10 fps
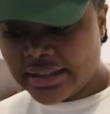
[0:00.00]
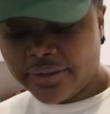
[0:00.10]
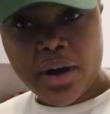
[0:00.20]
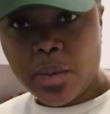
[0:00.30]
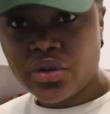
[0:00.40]
the
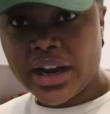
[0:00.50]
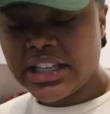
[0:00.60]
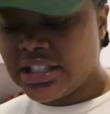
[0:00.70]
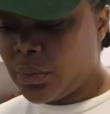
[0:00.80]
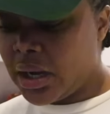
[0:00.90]
farm
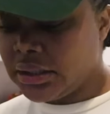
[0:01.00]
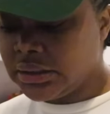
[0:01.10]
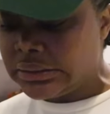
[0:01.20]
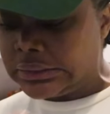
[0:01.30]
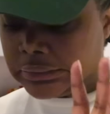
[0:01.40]
raised
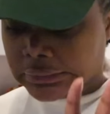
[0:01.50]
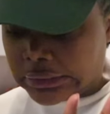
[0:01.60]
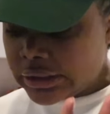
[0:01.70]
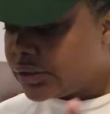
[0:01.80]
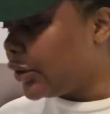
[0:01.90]
one.
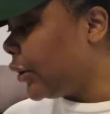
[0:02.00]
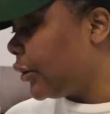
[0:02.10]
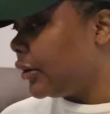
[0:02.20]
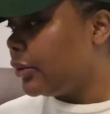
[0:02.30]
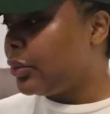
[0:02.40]

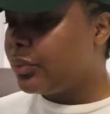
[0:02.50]
So